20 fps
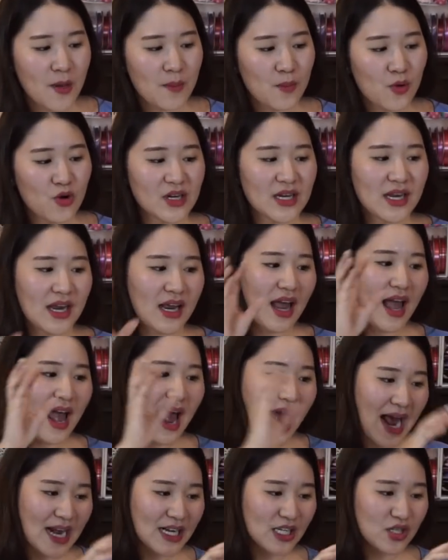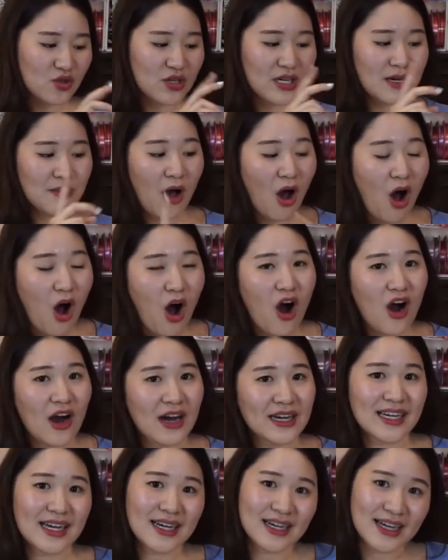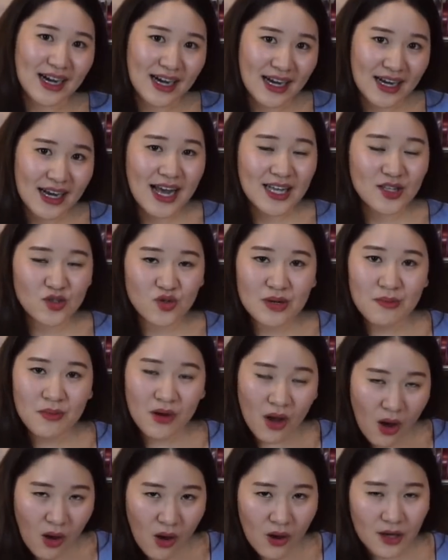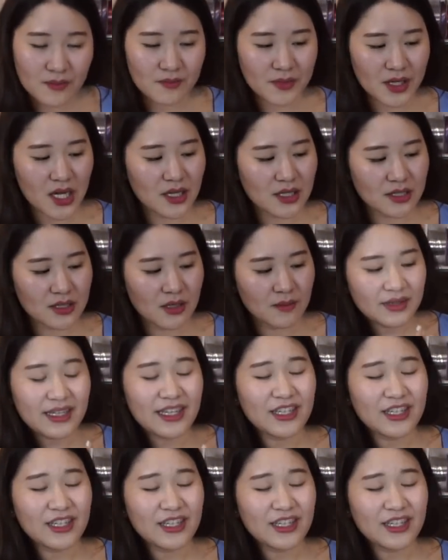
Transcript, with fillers: putting ice cream on a ice cream cone because